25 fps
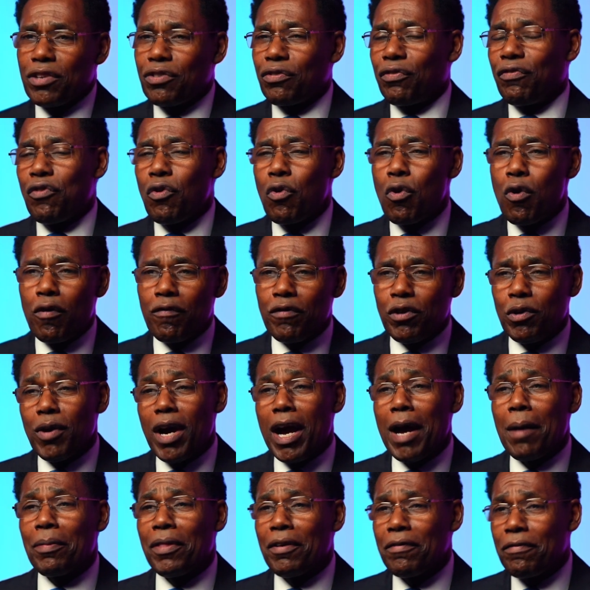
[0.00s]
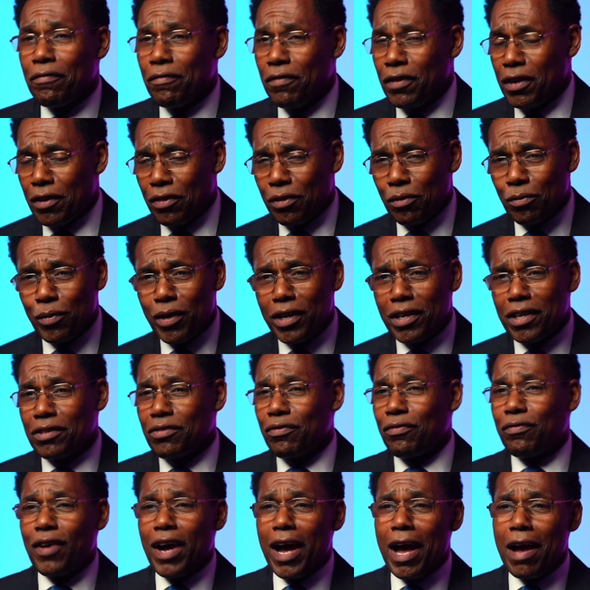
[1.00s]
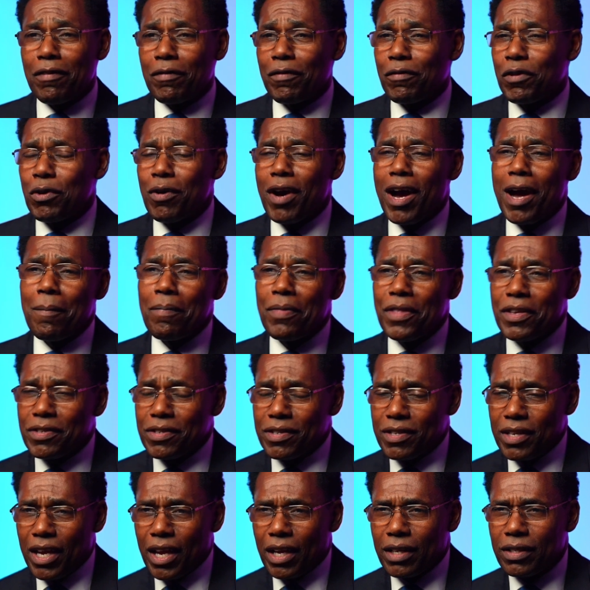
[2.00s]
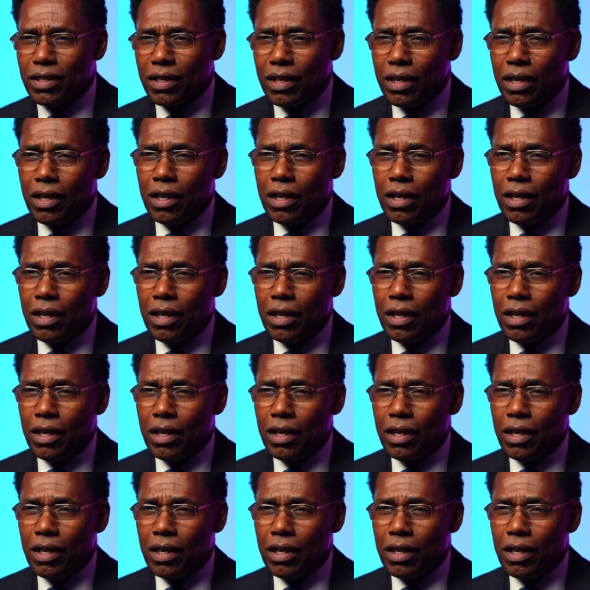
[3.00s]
4 of you, I'm the 5th. Where there's 5 of you, I'm the 6th.